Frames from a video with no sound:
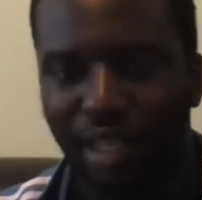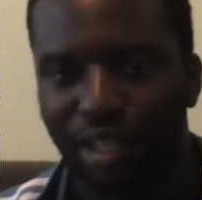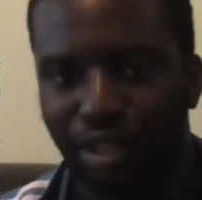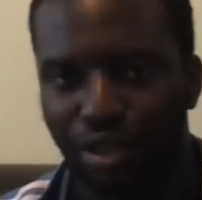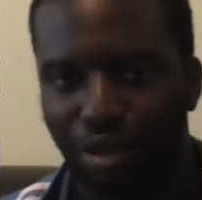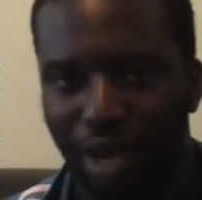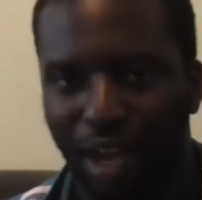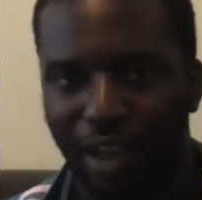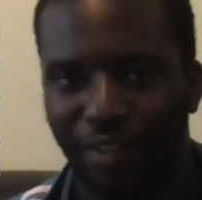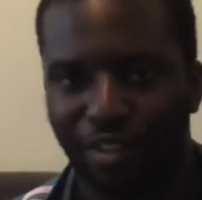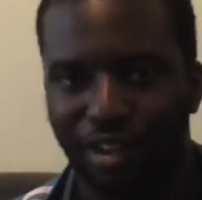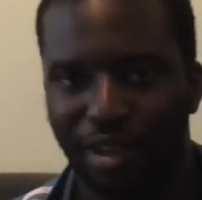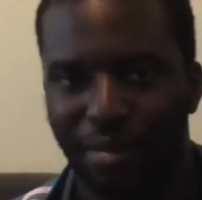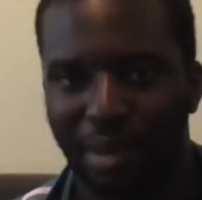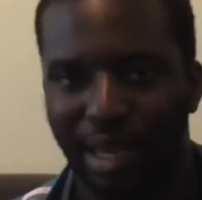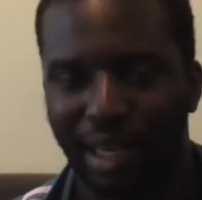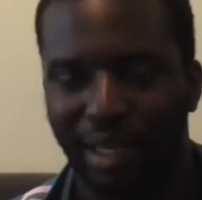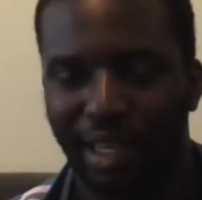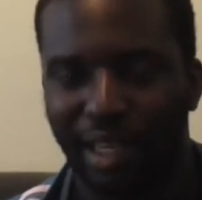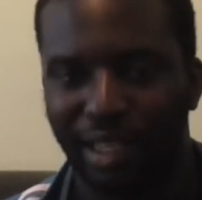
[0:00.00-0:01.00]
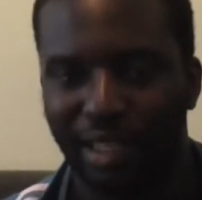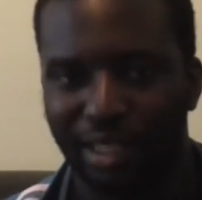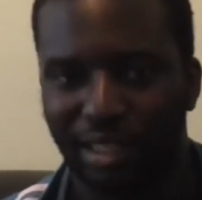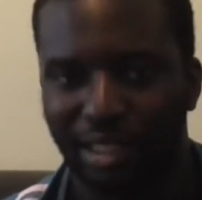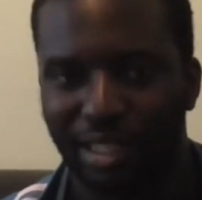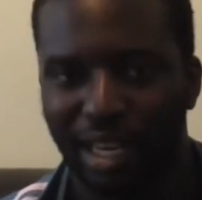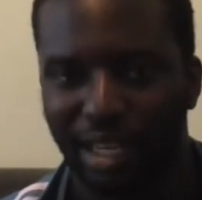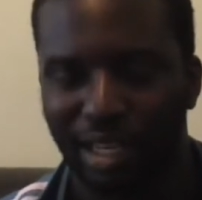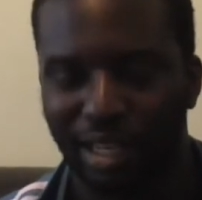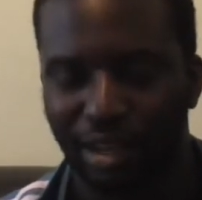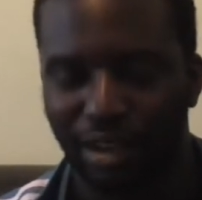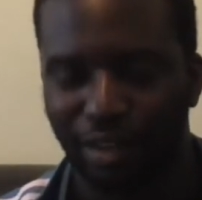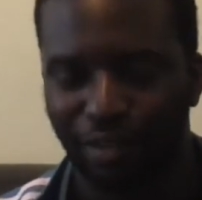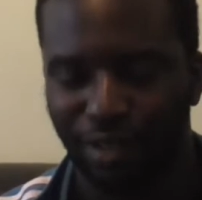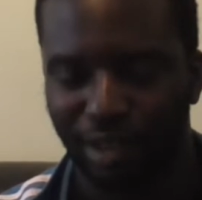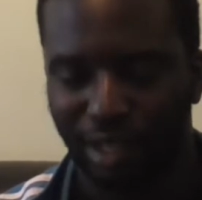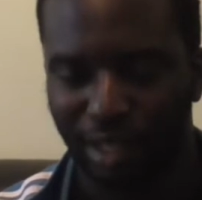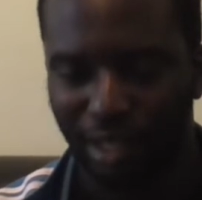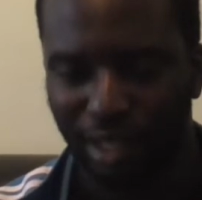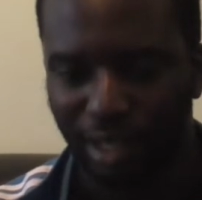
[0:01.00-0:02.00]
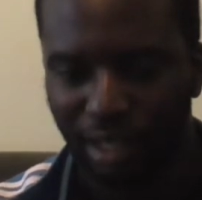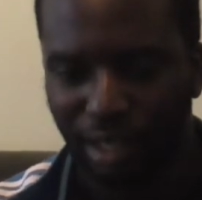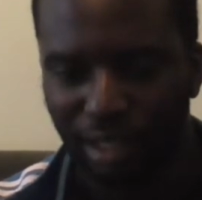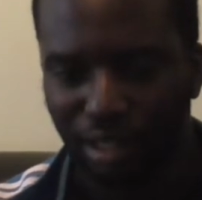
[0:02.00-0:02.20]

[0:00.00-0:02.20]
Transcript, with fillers: you have the main understanding of it.